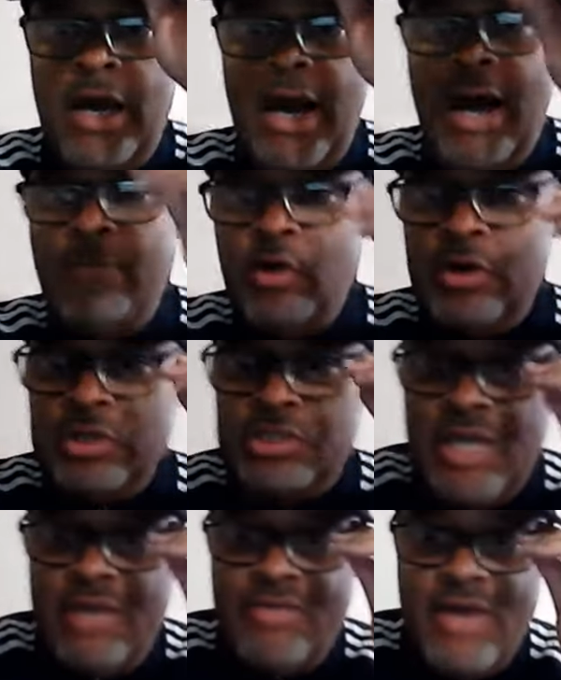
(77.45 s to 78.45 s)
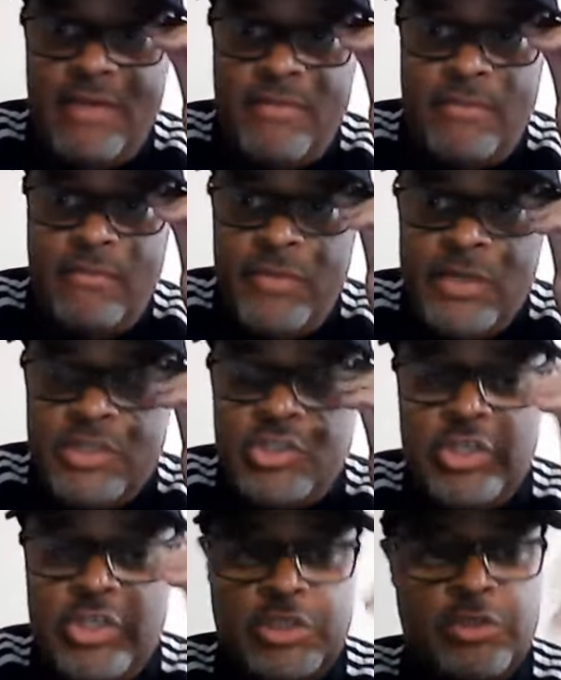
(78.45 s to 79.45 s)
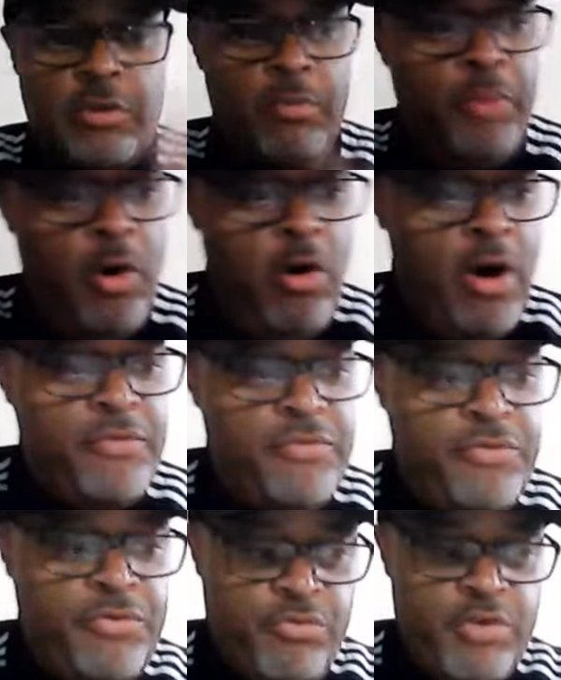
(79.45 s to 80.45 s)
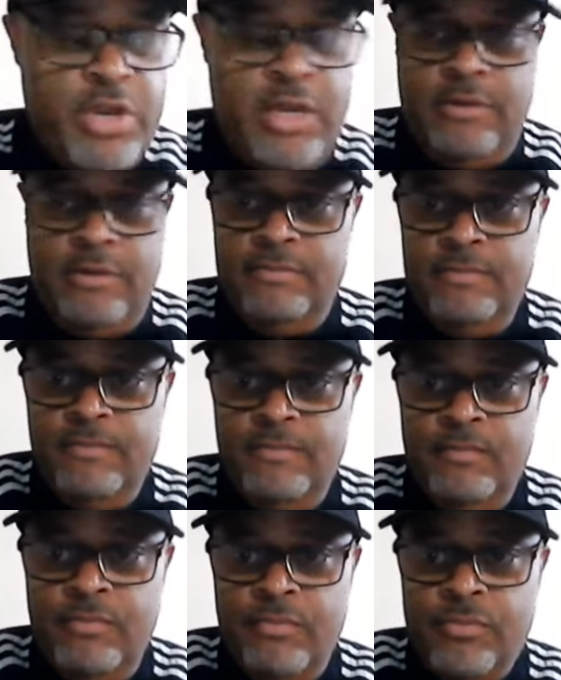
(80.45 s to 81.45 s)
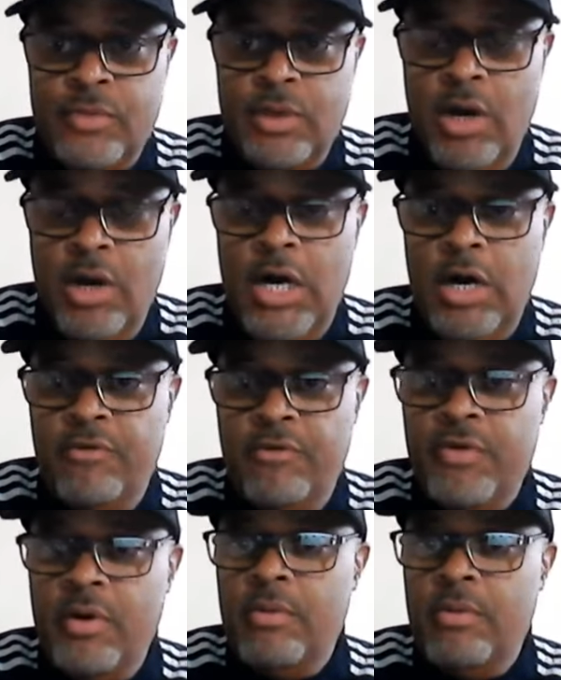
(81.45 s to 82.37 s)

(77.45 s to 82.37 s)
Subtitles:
I'm going to say that this is part 3 of